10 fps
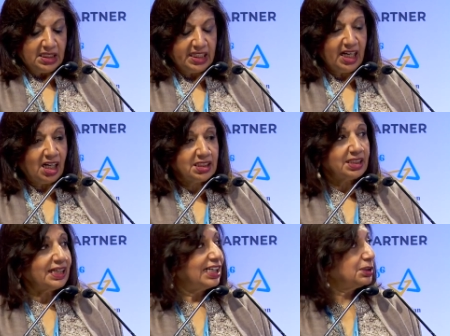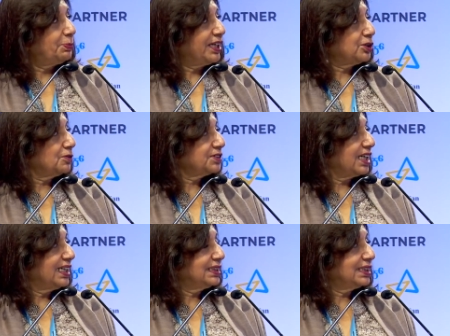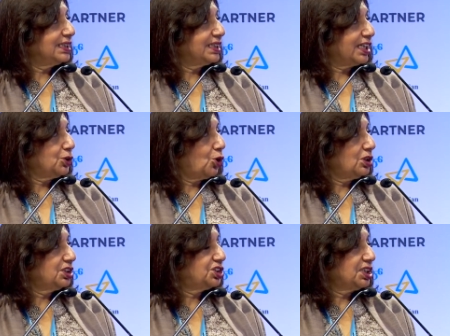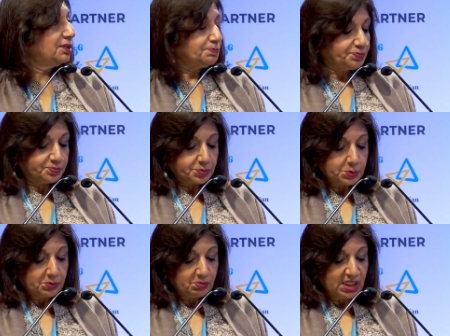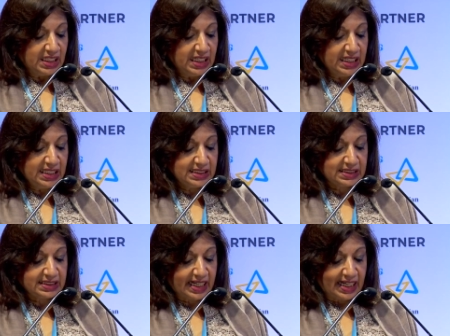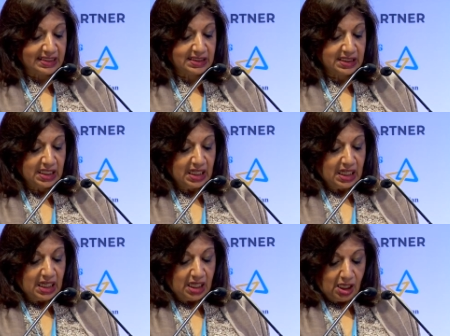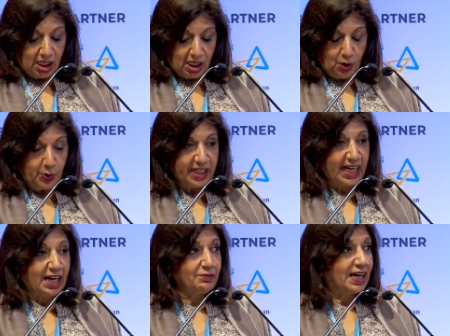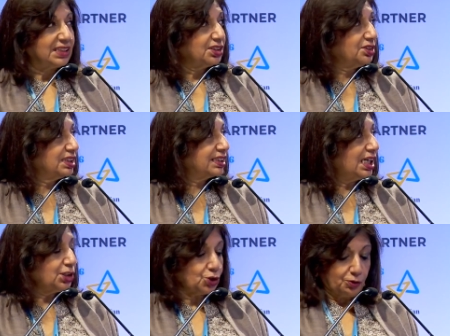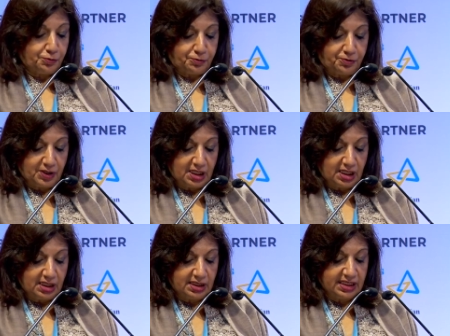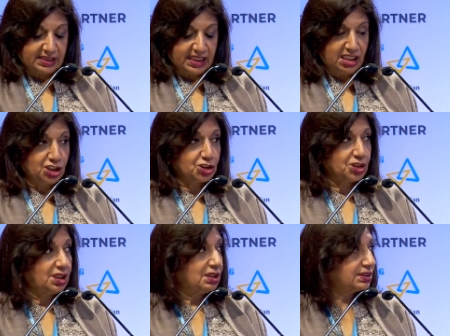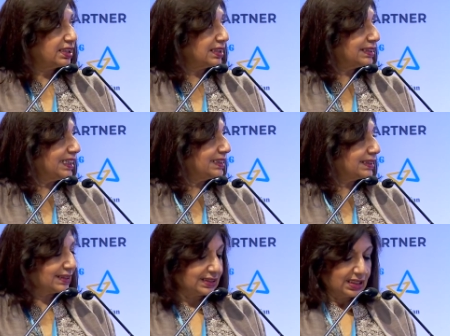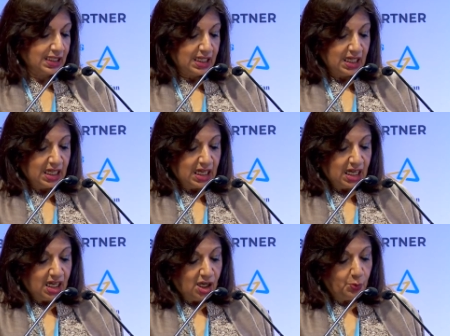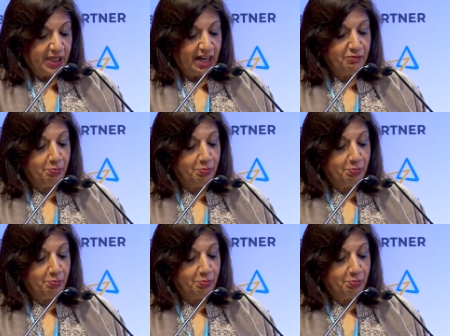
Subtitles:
The other aspect of science and technology is that we have, as a result of this initial success, we have